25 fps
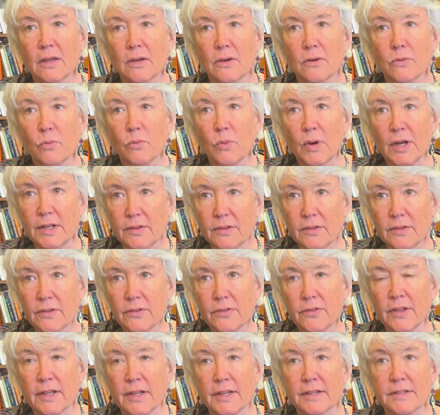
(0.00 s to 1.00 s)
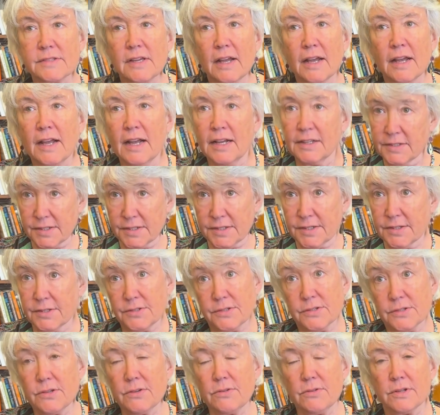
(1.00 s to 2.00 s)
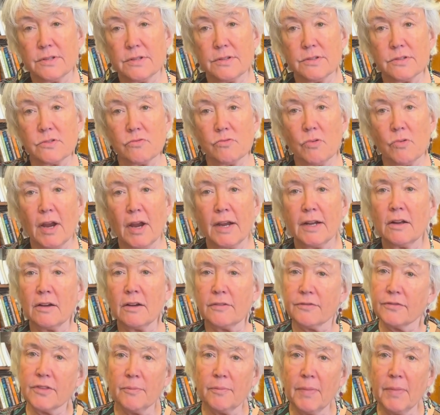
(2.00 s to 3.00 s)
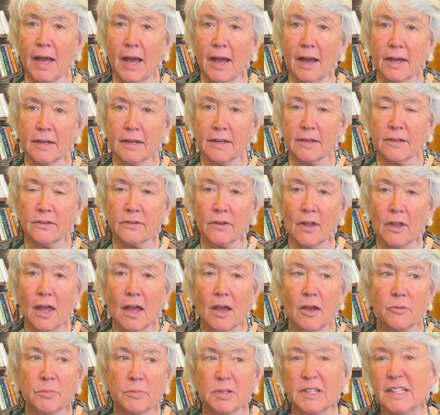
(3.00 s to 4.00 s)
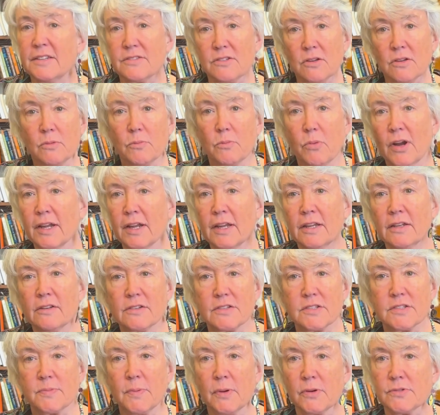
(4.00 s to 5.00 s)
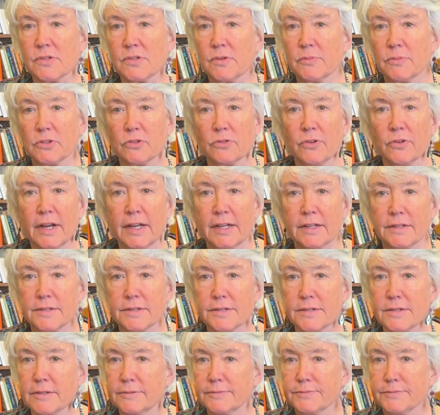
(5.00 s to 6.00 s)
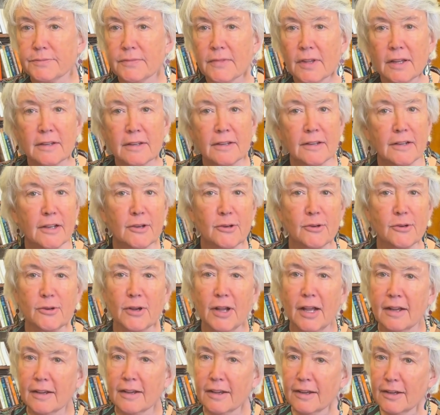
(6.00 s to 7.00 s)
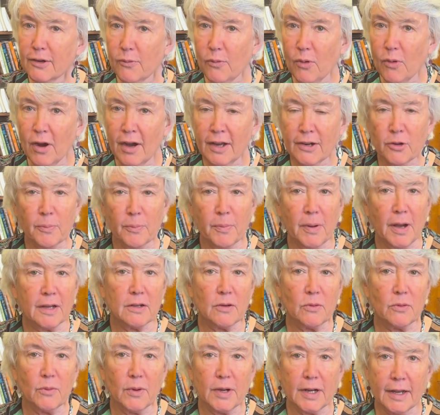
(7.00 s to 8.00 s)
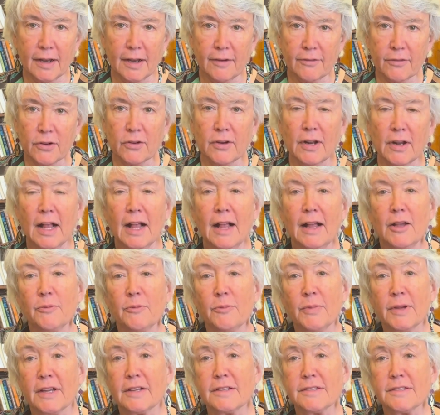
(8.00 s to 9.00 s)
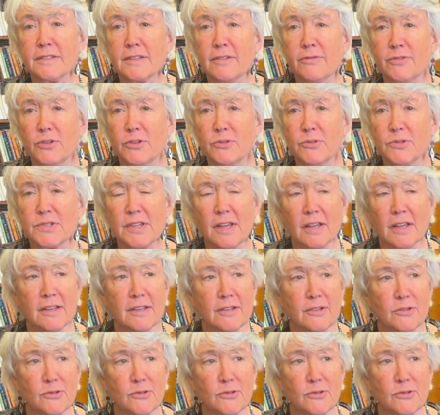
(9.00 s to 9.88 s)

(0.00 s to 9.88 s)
one of the things I ask the students right off the bat is, please don't bring in disposable drinks. Get a water bottle, whatever. Because if you say